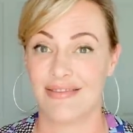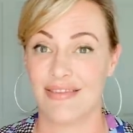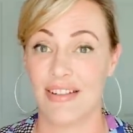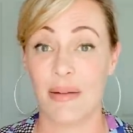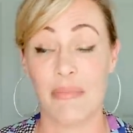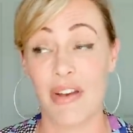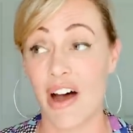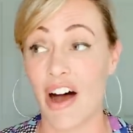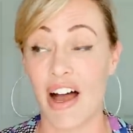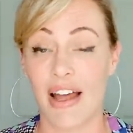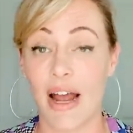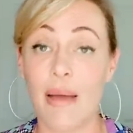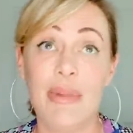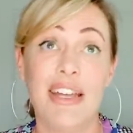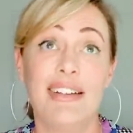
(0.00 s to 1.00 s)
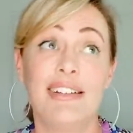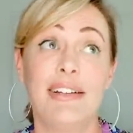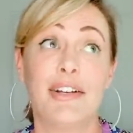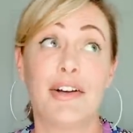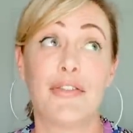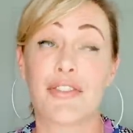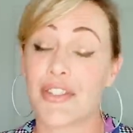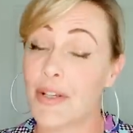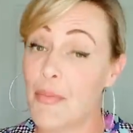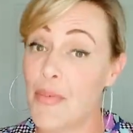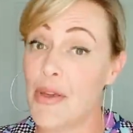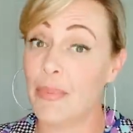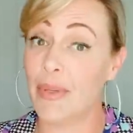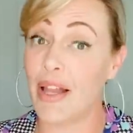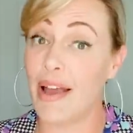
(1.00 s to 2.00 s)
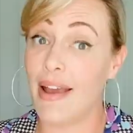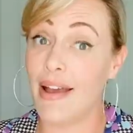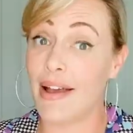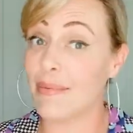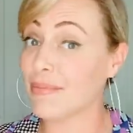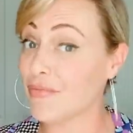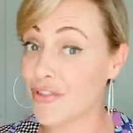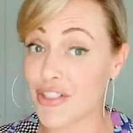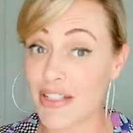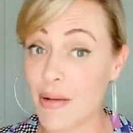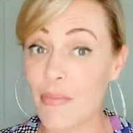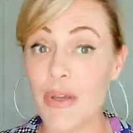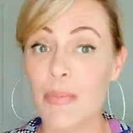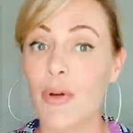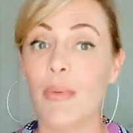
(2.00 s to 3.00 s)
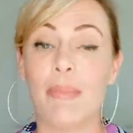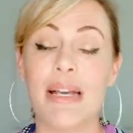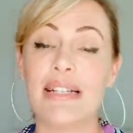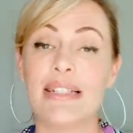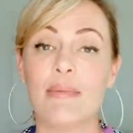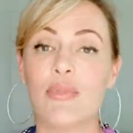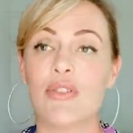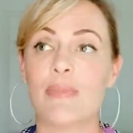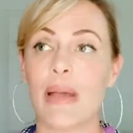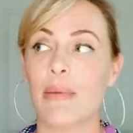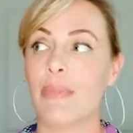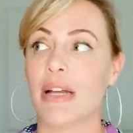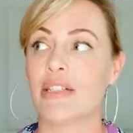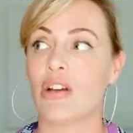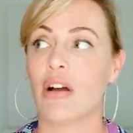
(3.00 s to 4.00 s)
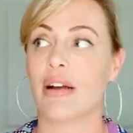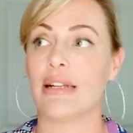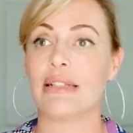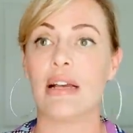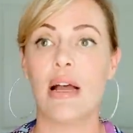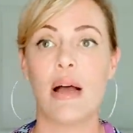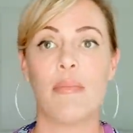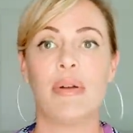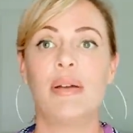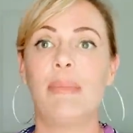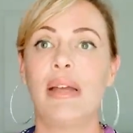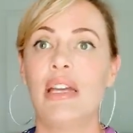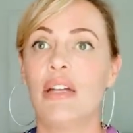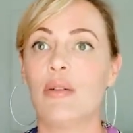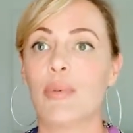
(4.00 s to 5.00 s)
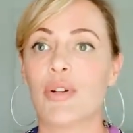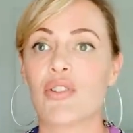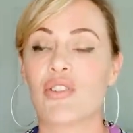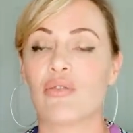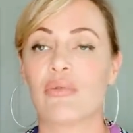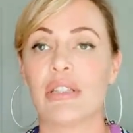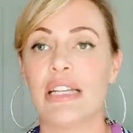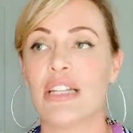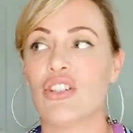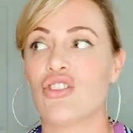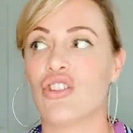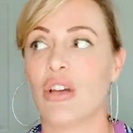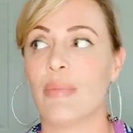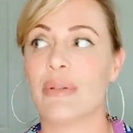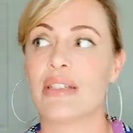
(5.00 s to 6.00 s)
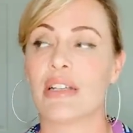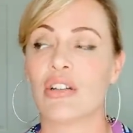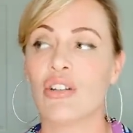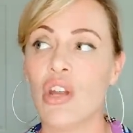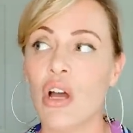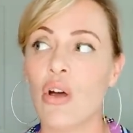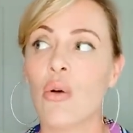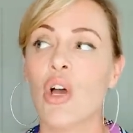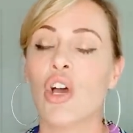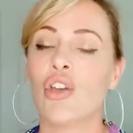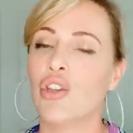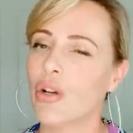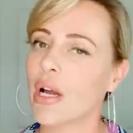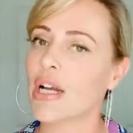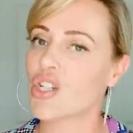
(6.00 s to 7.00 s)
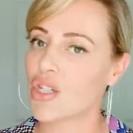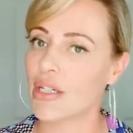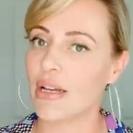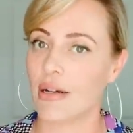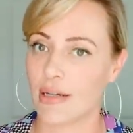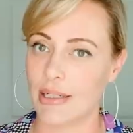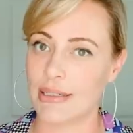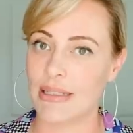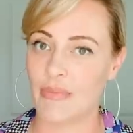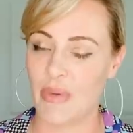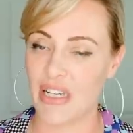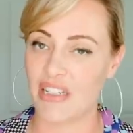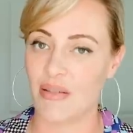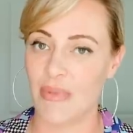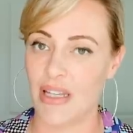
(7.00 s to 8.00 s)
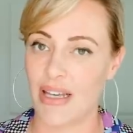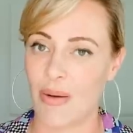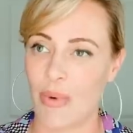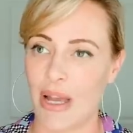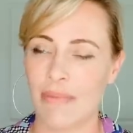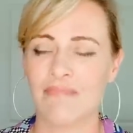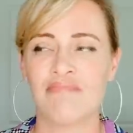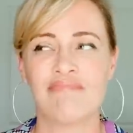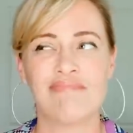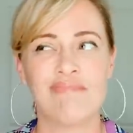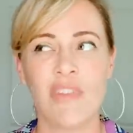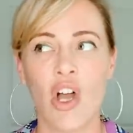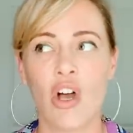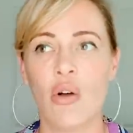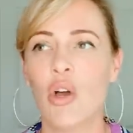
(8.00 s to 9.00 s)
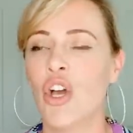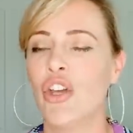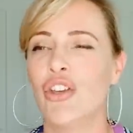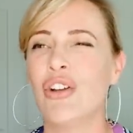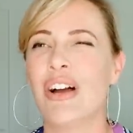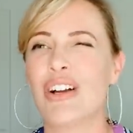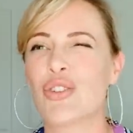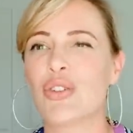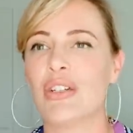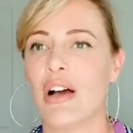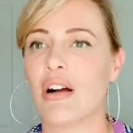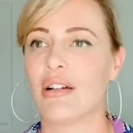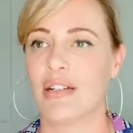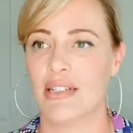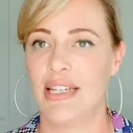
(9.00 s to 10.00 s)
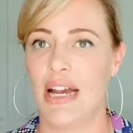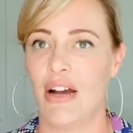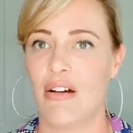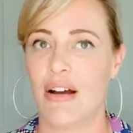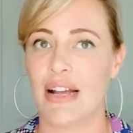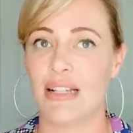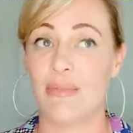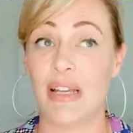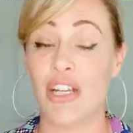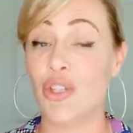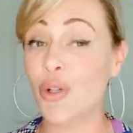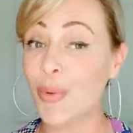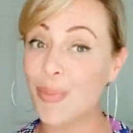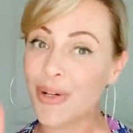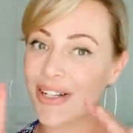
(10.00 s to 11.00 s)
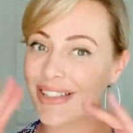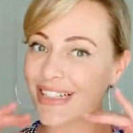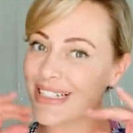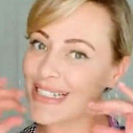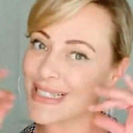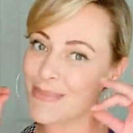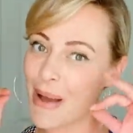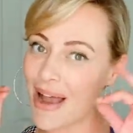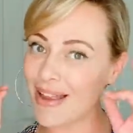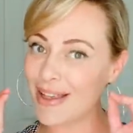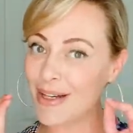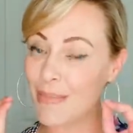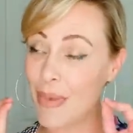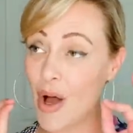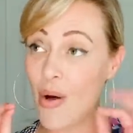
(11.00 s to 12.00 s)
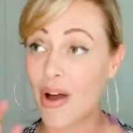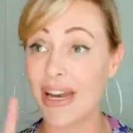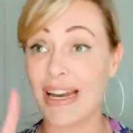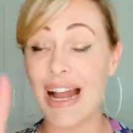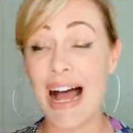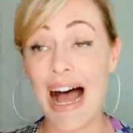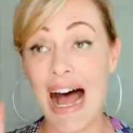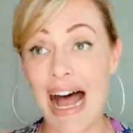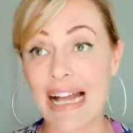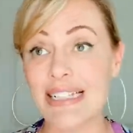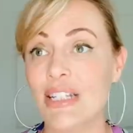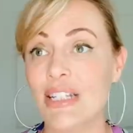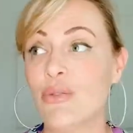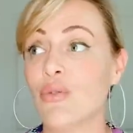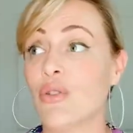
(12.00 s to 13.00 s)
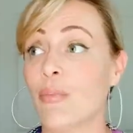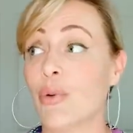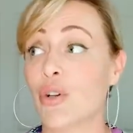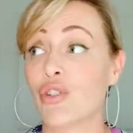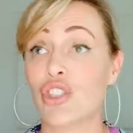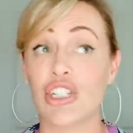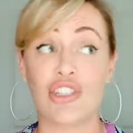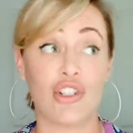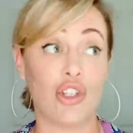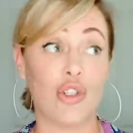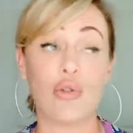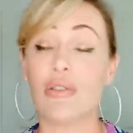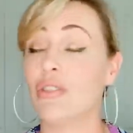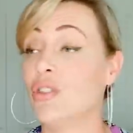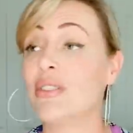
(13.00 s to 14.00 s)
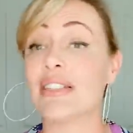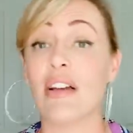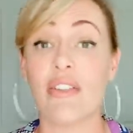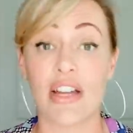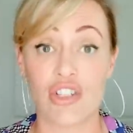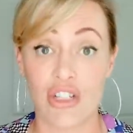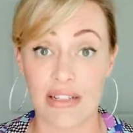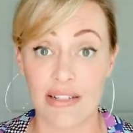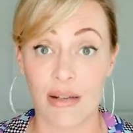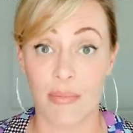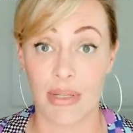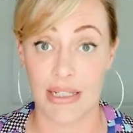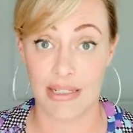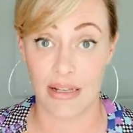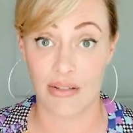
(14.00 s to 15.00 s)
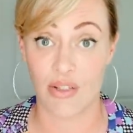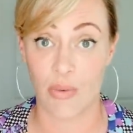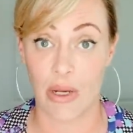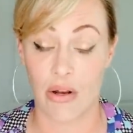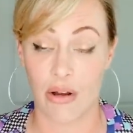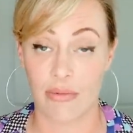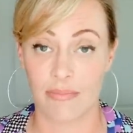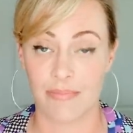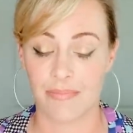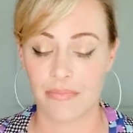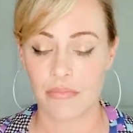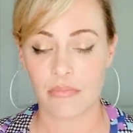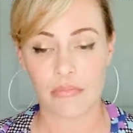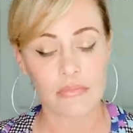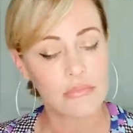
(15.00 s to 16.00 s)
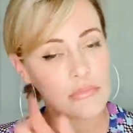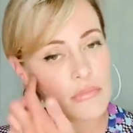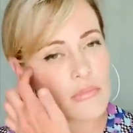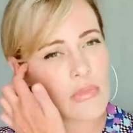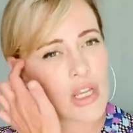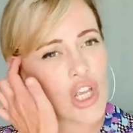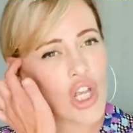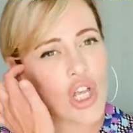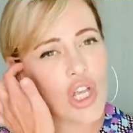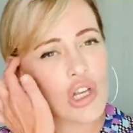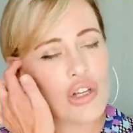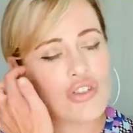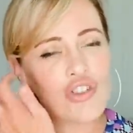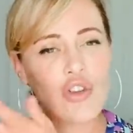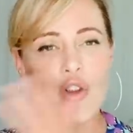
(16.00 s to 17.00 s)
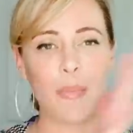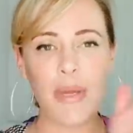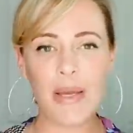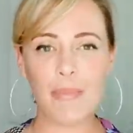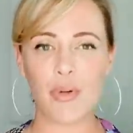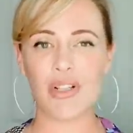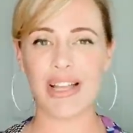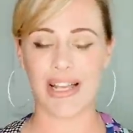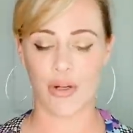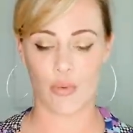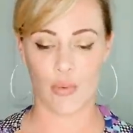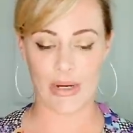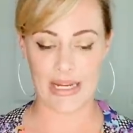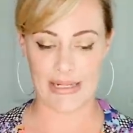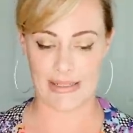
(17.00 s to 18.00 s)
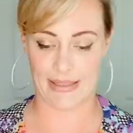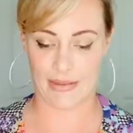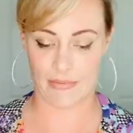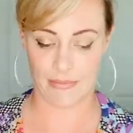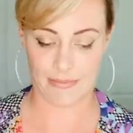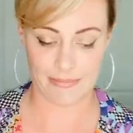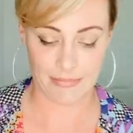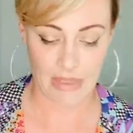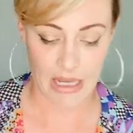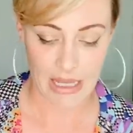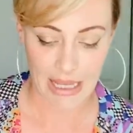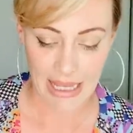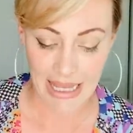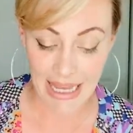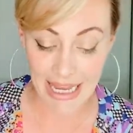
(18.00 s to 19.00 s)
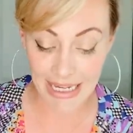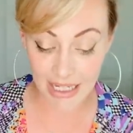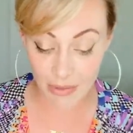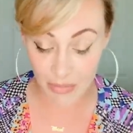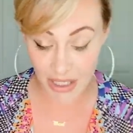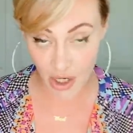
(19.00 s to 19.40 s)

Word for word: I'm not. I mean, for some people I am. For some people, big symbols make big targets. But in my interpersonal relationship, it's like, no, you're actually not going to speak to me that way. No, you're actually not going to terrorize me. And you can put a little smile and a bow on it. I through the bullshit. So you, you sell that shit someplace else, sweetheart. So the people like Reese, it can be